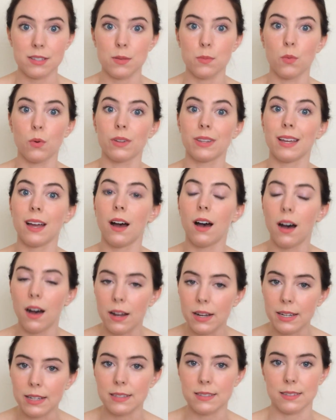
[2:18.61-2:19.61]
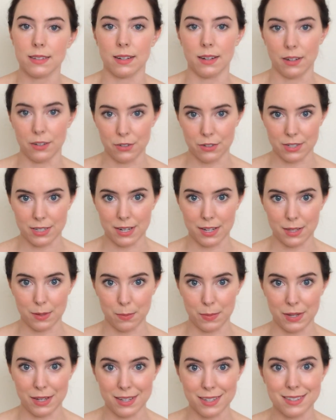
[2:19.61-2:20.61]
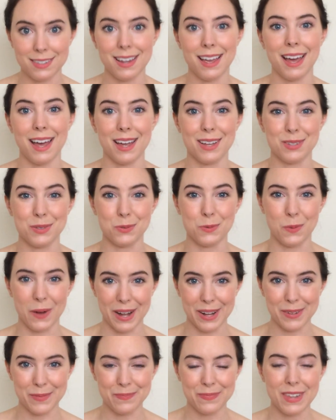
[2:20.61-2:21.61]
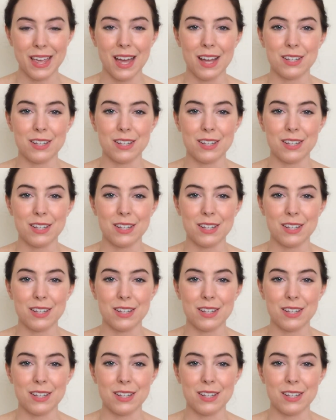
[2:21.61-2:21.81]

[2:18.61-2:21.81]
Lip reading: the more the audience can understand the piece as well.